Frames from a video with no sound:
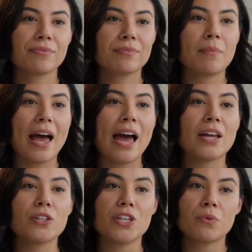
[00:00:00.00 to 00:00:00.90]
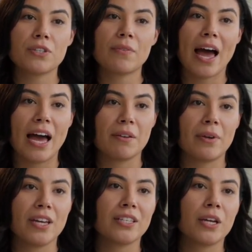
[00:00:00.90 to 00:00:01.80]
My energy was back
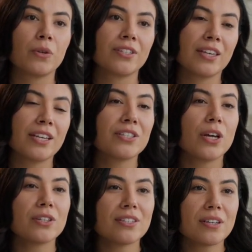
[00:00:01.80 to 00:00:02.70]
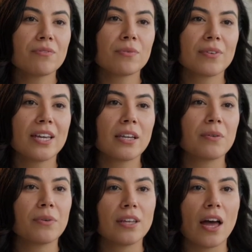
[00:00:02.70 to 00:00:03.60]
because I wasn't exhausted from
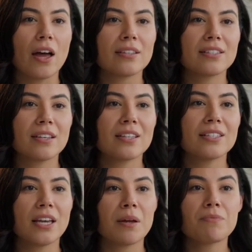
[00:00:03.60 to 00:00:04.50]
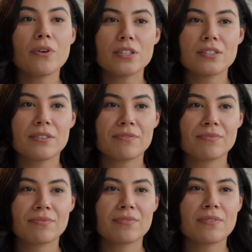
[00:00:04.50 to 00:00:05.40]
dealing with constant discomfort.
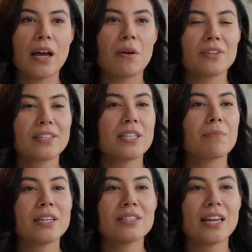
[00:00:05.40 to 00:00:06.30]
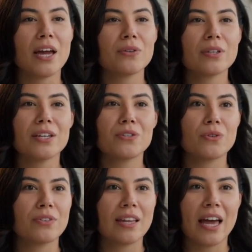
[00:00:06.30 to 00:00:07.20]
I was sleeping soundly
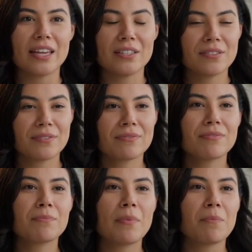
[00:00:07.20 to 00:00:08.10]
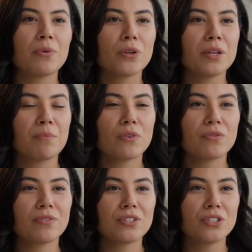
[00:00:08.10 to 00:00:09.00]
through the night. My mood
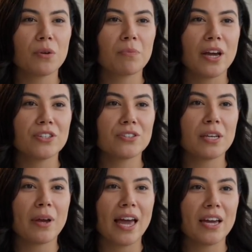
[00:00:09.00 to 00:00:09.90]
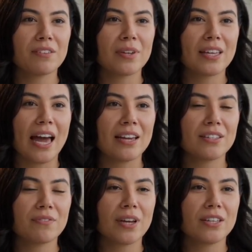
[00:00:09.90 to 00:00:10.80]
improved so much that my husband
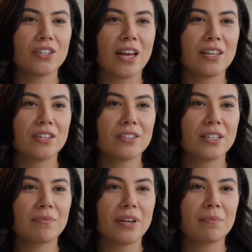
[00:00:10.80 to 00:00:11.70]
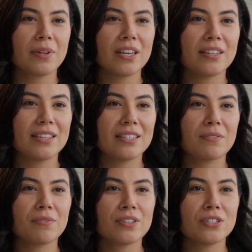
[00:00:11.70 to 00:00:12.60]
asked if I'd changed something because I
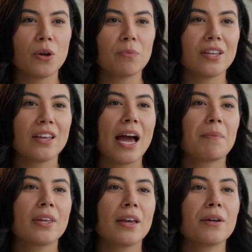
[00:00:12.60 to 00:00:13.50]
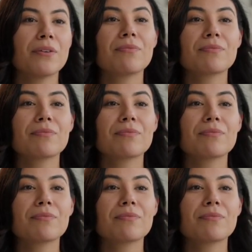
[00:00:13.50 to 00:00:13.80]
seemed so much happier.